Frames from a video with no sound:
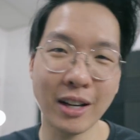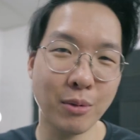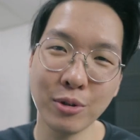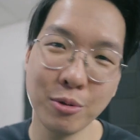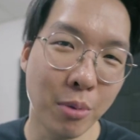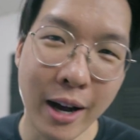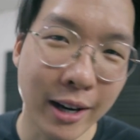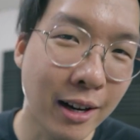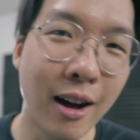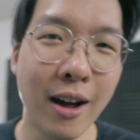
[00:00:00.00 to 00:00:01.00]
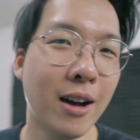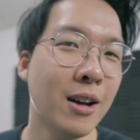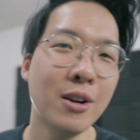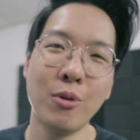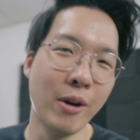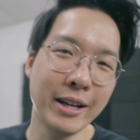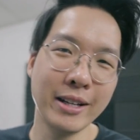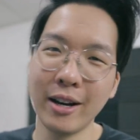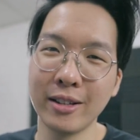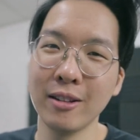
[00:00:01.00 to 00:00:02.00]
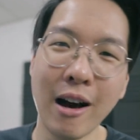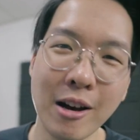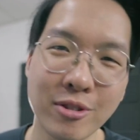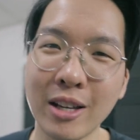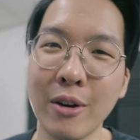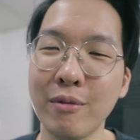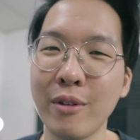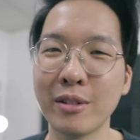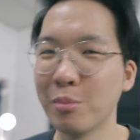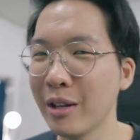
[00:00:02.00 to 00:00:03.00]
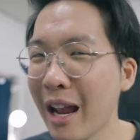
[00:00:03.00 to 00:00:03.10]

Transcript: like when you buy a car or any other large scale investment,